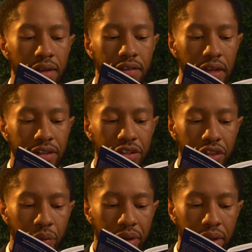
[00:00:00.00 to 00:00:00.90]
Section
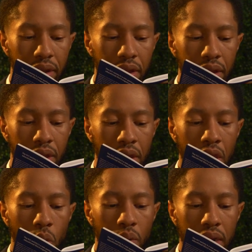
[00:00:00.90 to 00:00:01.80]
3,
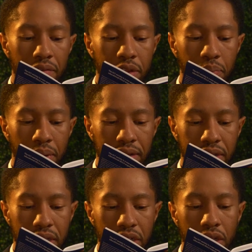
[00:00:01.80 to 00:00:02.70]
whenever the
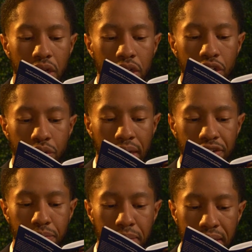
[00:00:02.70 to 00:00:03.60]
president
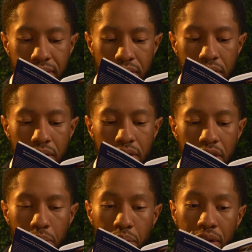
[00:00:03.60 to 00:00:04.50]
transmits to
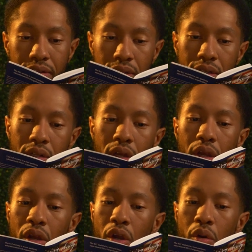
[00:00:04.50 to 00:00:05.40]
the president
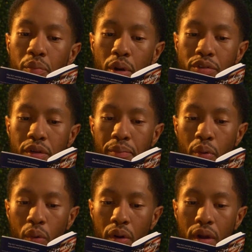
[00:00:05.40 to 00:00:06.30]
pro
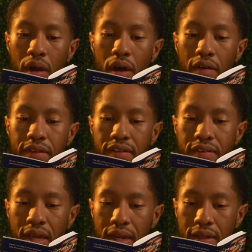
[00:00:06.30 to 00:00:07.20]
tempore of the
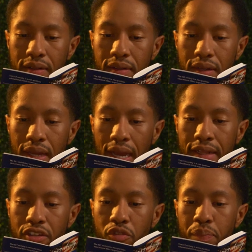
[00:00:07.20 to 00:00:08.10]
Senate
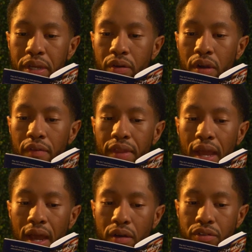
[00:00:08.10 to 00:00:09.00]
and the Speaker of the
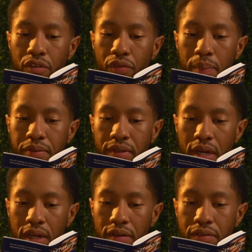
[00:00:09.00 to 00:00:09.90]
House of
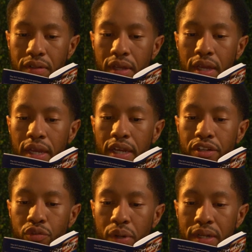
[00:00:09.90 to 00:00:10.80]
Representatives
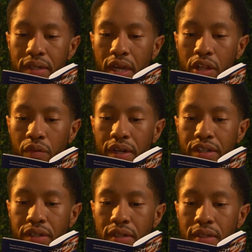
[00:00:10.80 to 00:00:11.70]
his written
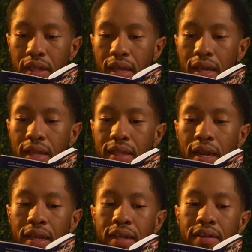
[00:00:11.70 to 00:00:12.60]
declaration
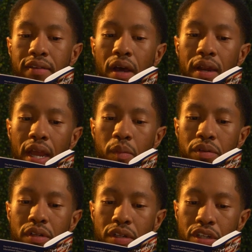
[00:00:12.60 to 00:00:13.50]
that he is
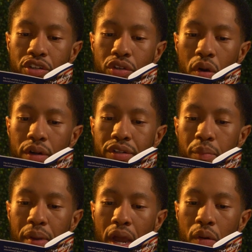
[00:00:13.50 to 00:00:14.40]
unable to discharge
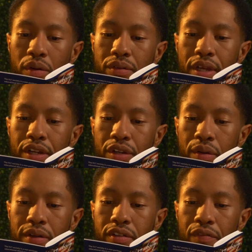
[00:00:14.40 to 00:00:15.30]
the powers and
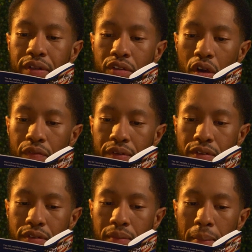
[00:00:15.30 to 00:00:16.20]
duties of his
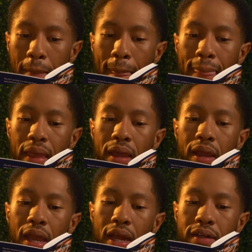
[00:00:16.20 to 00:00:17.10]
office,
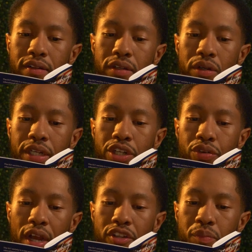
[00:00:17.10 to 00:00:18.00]
and until he
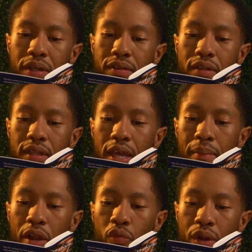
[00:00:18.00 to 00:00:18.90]
transmits to
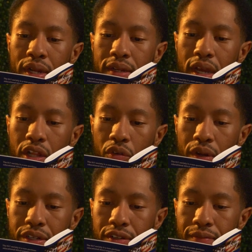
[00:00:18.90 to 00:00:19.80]
them a written
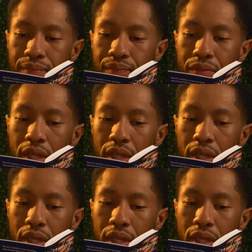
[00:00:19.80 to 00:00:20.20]
declaration